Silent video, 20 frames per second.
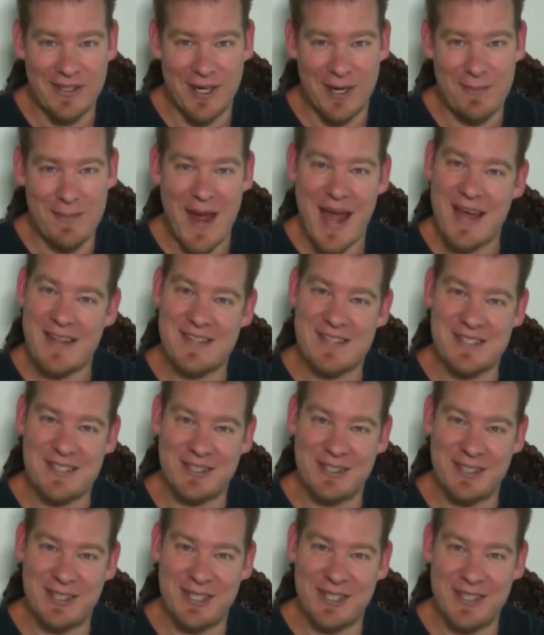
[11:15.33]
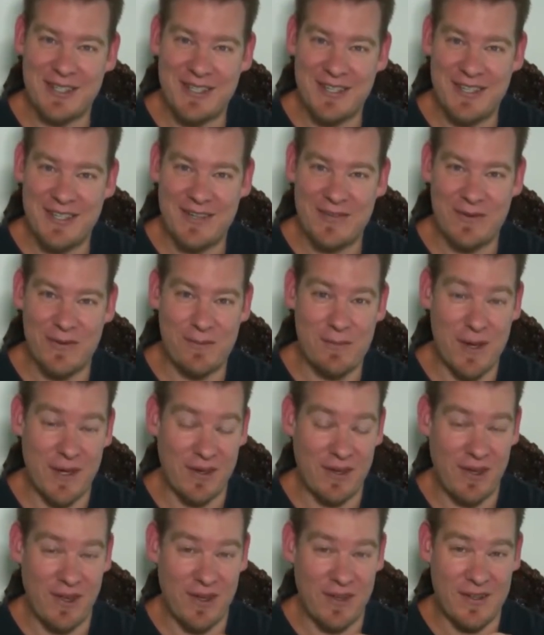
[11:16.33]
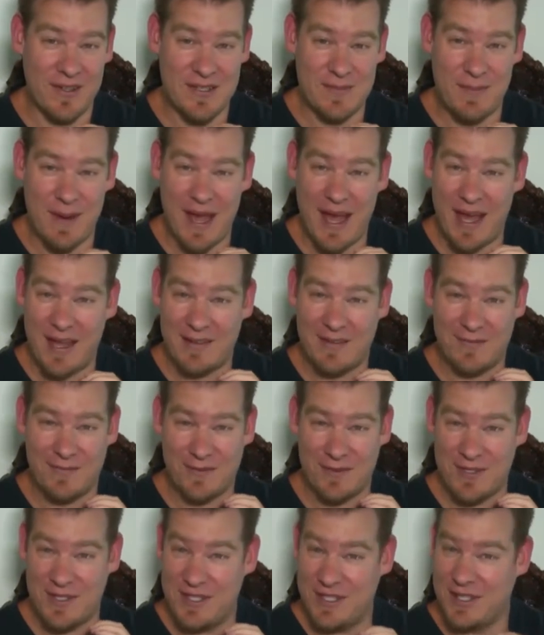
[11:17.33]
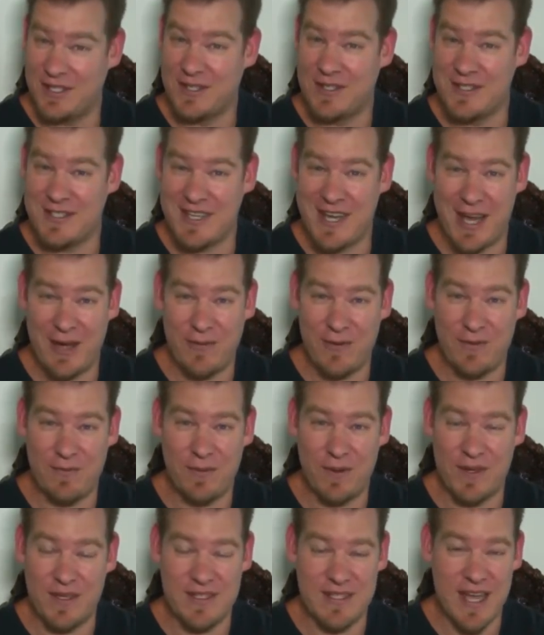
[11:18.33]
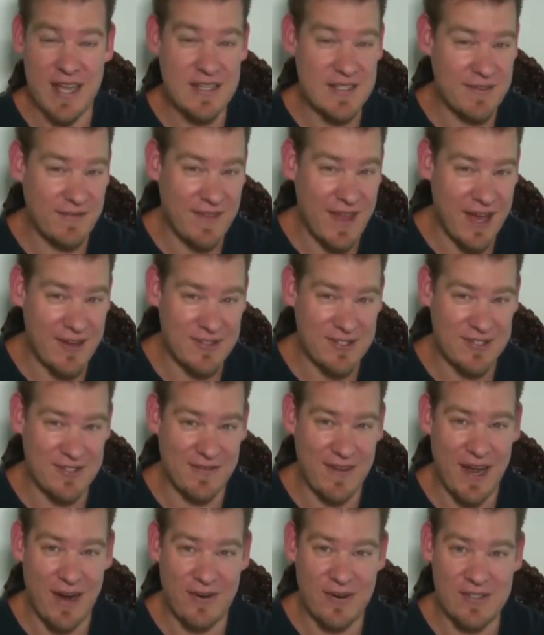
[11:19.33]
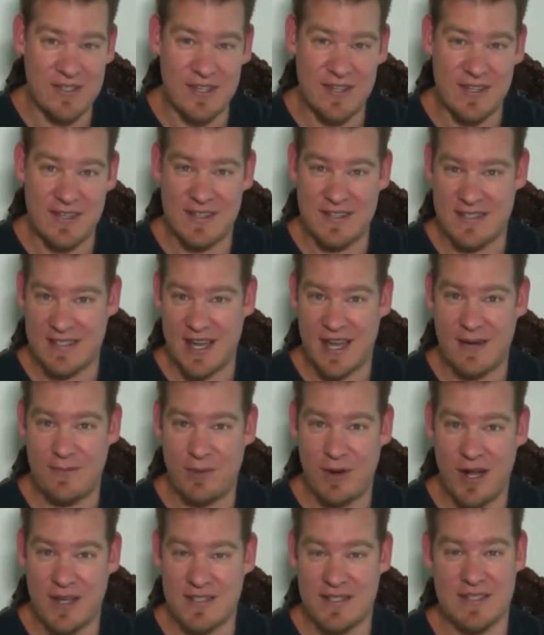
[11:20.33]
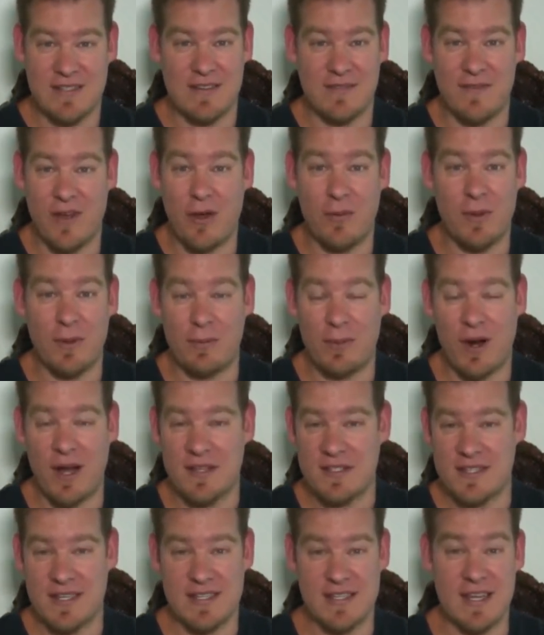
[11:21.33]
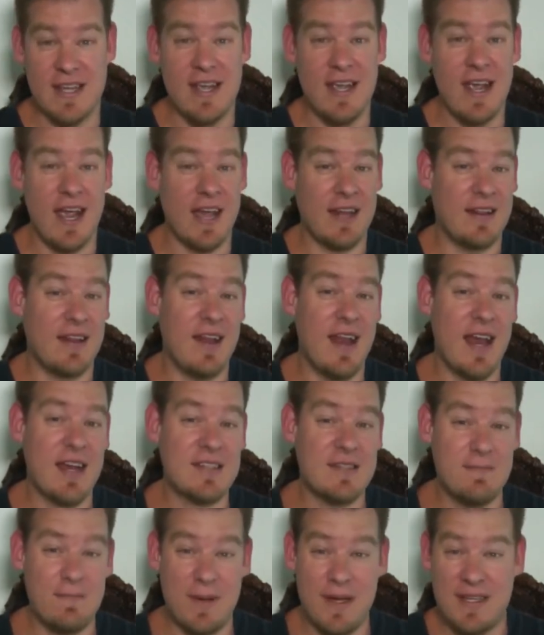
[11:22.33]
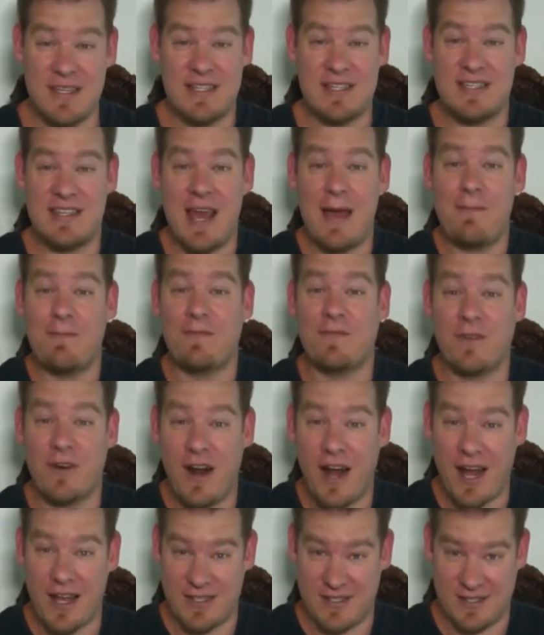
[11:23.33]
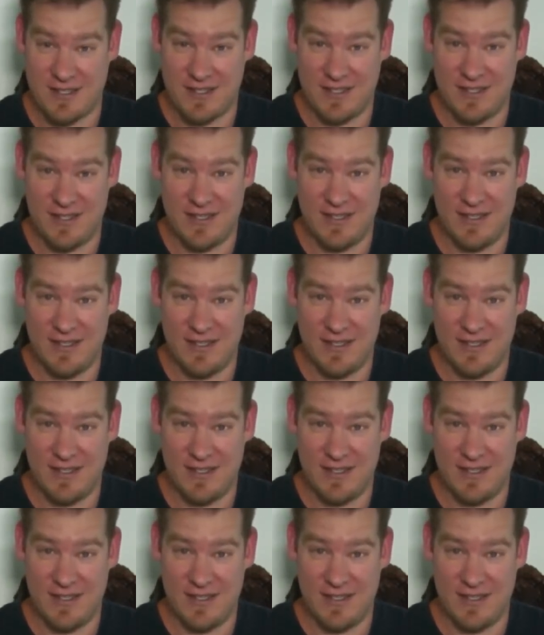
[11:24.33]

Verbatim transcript: Our path is clear. We've been along this path for years now. We've put tens of thousands of hours in the design process, development process, and the next big step for us,